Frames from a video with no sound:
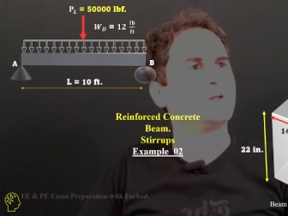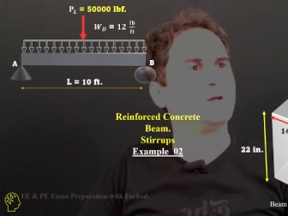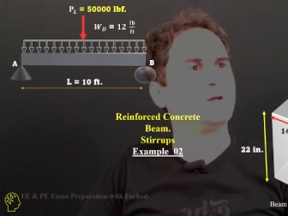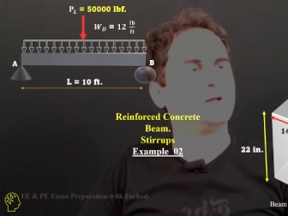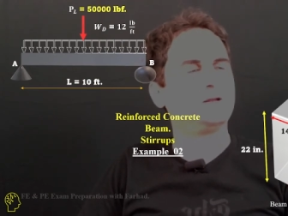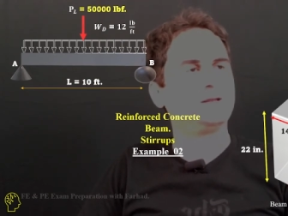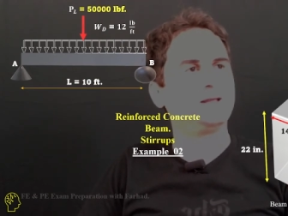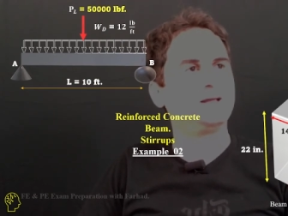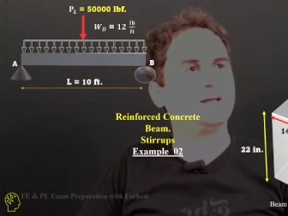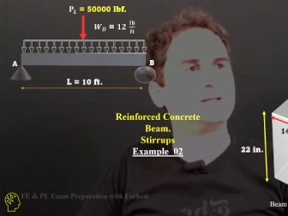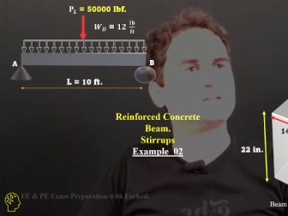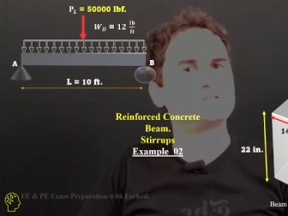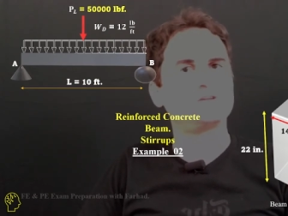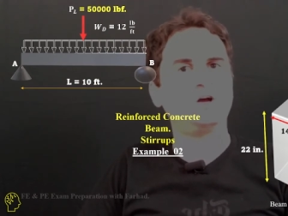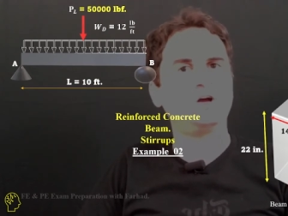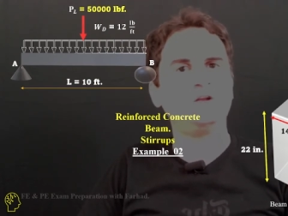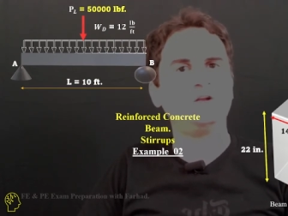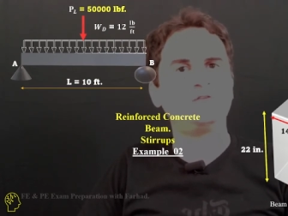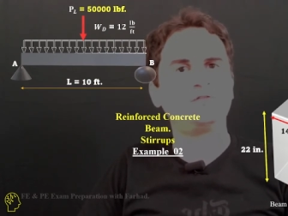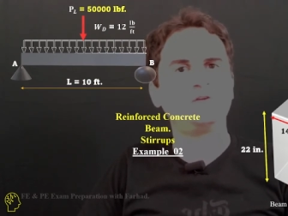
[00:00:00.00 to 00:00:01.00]

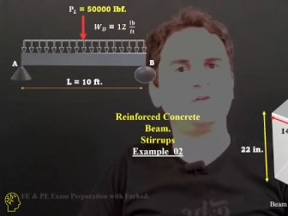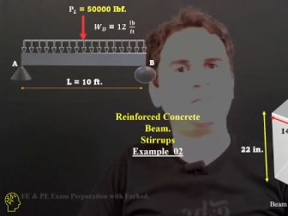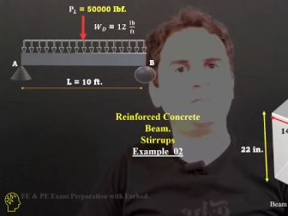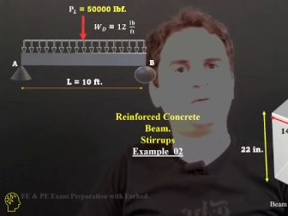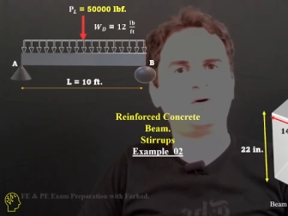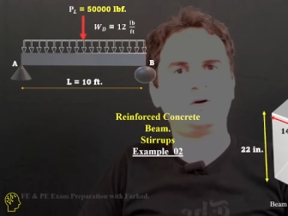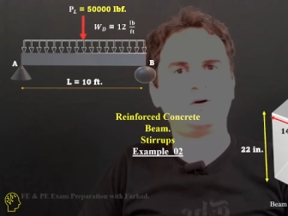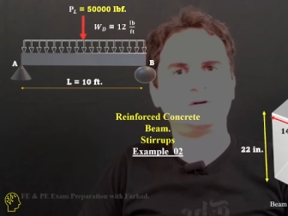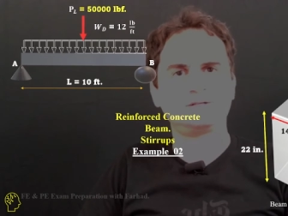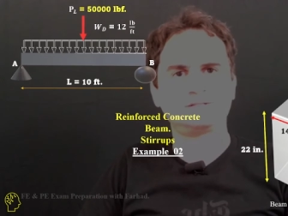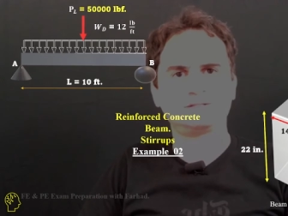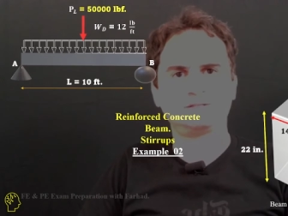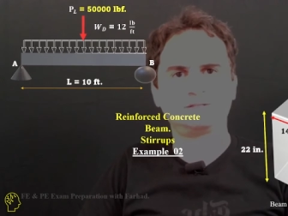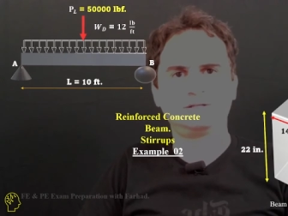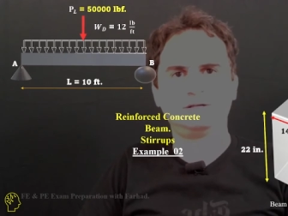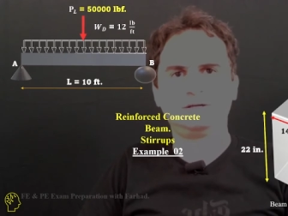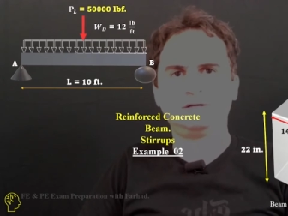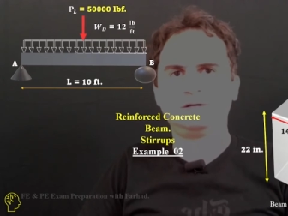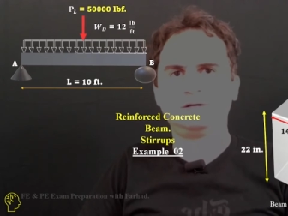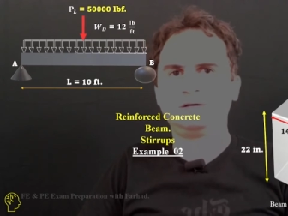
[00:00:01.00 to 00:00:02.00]
tensile rebars
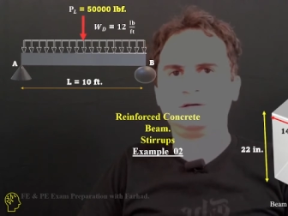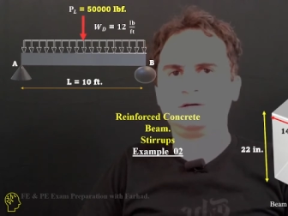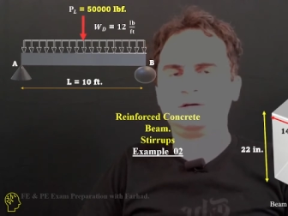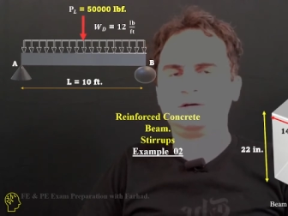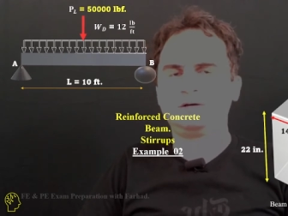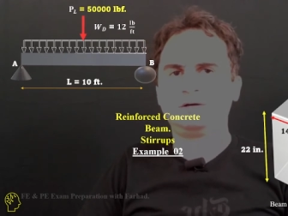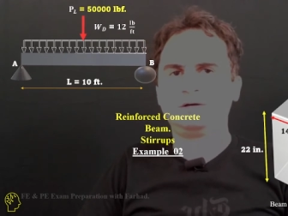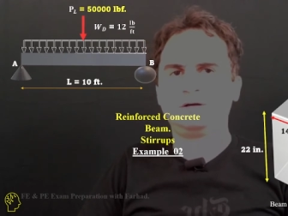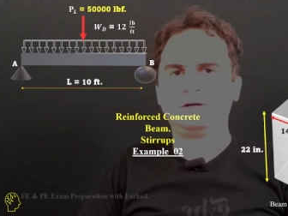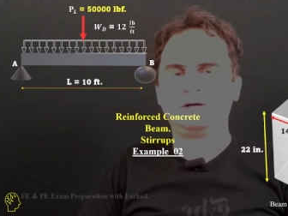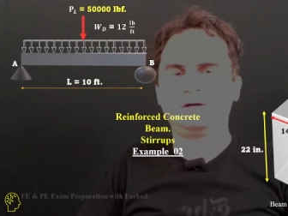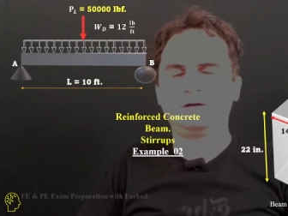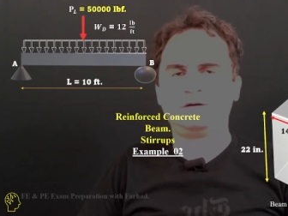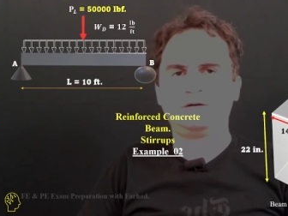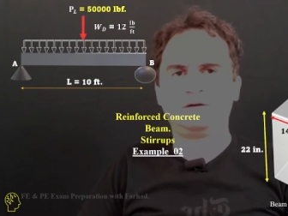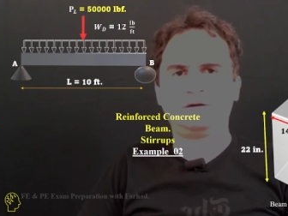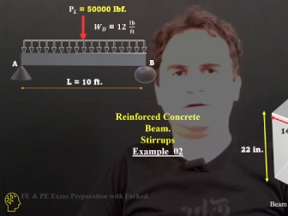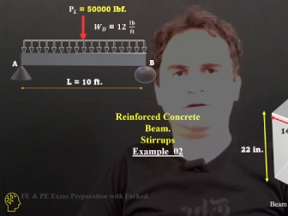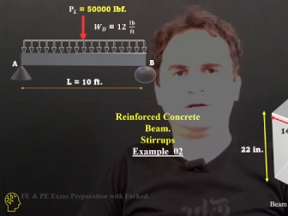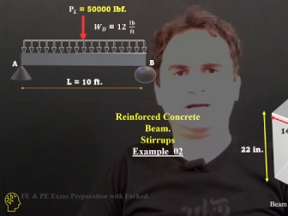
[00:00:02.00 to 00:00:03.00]

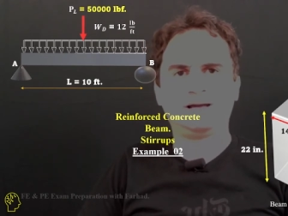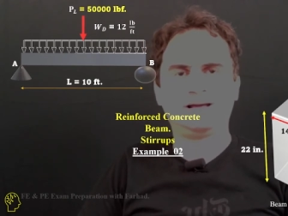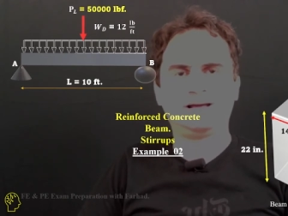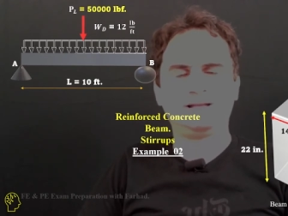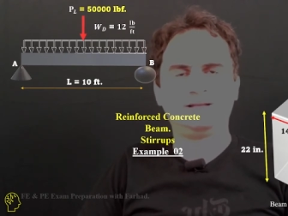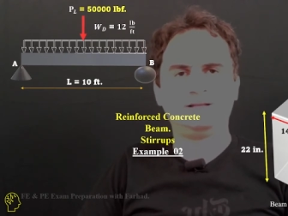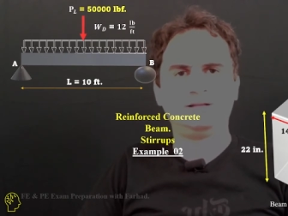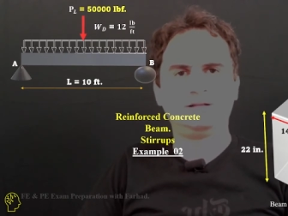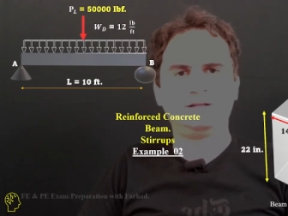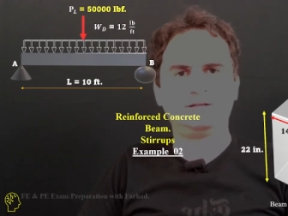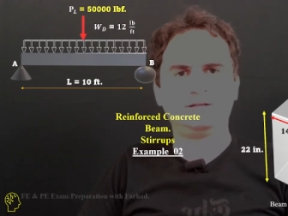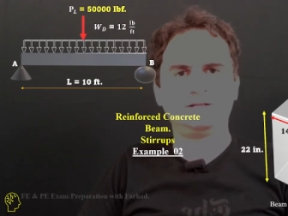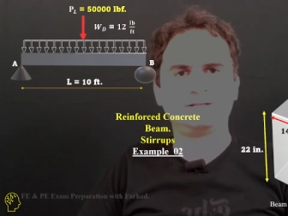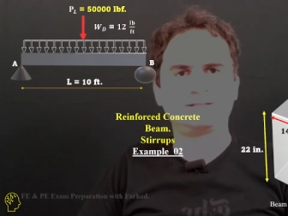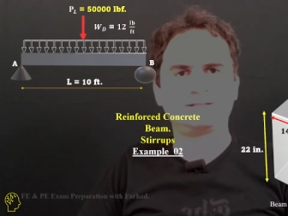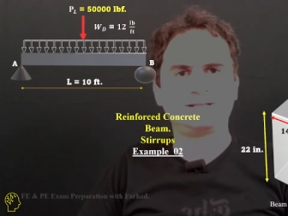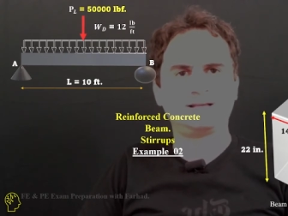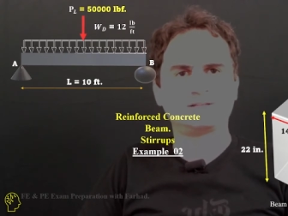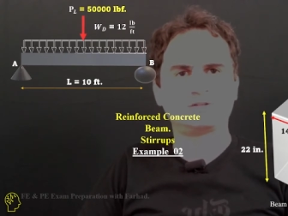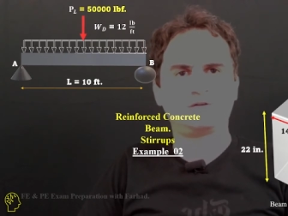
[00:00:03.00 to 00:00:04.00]
at the
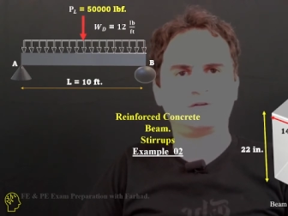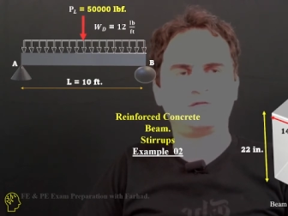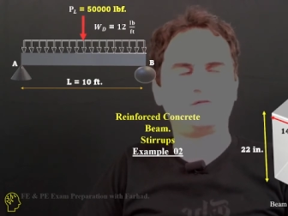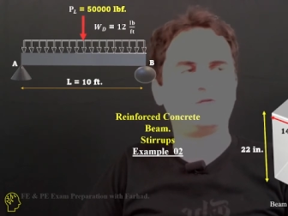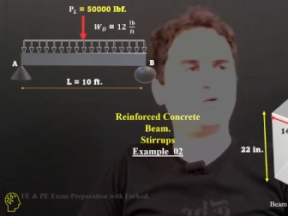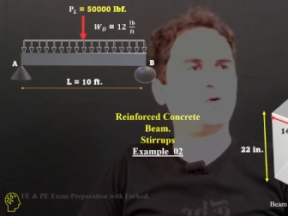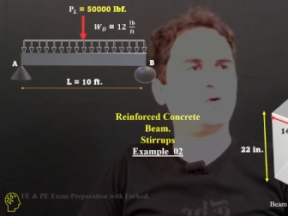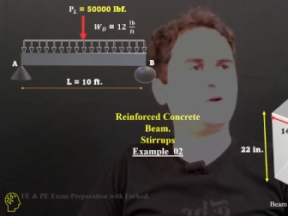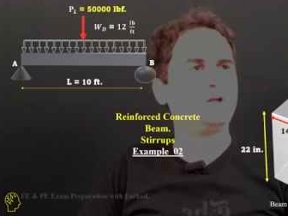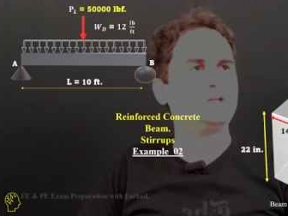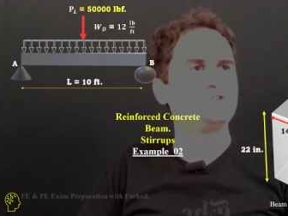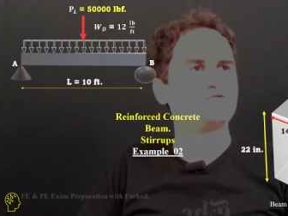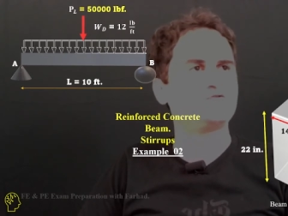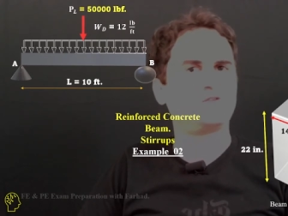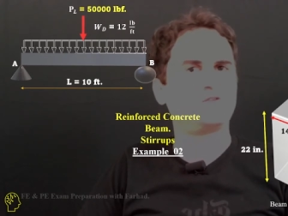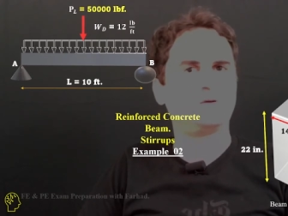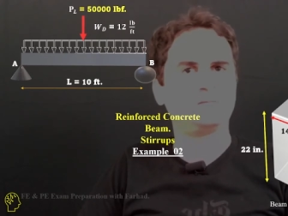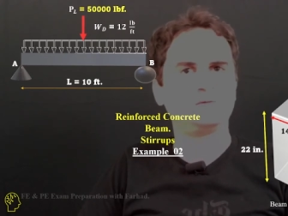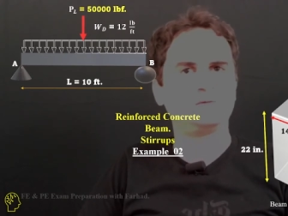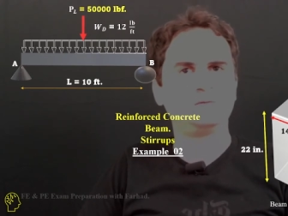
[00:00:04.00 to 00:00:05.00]
distance of 4 inch
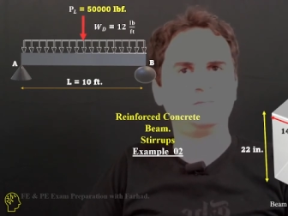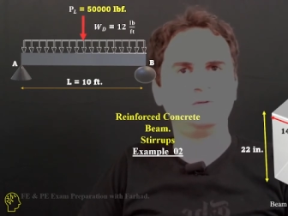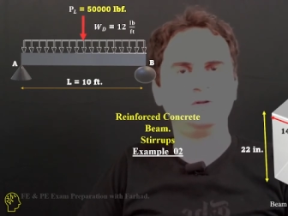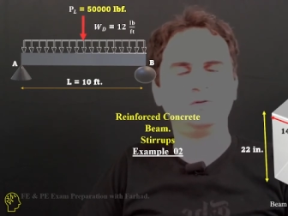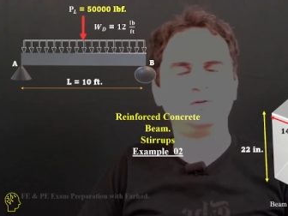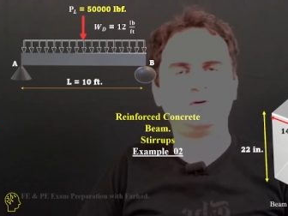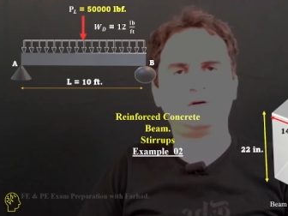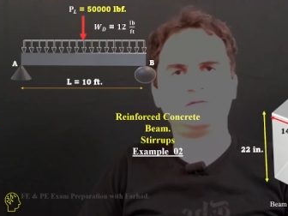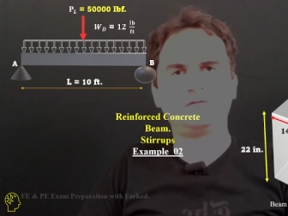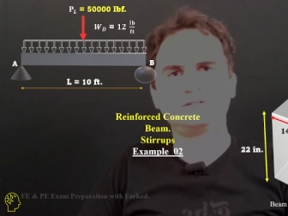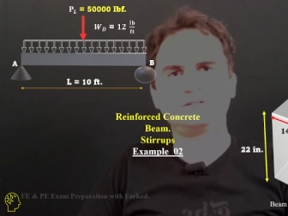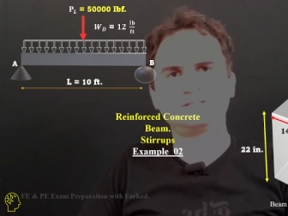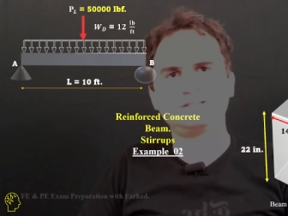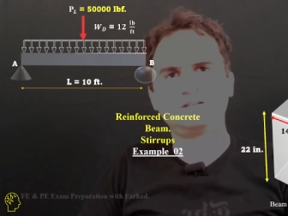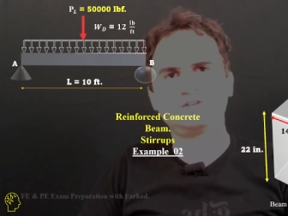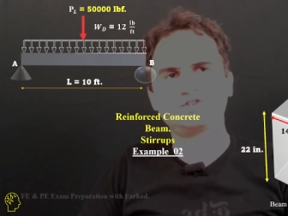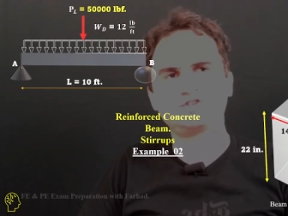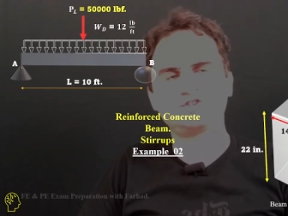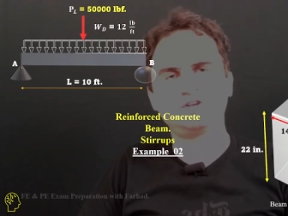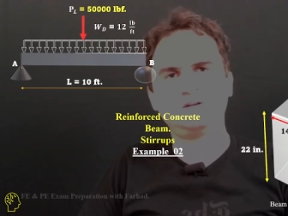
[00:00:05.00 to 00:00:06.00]
from the below of the
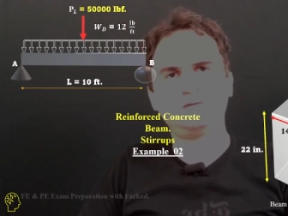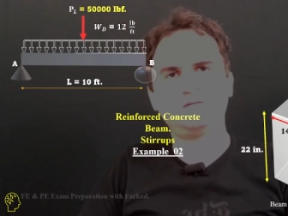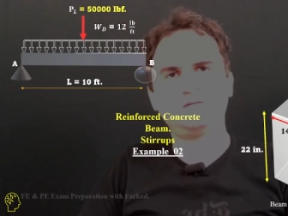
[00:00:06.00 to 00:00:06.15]
section.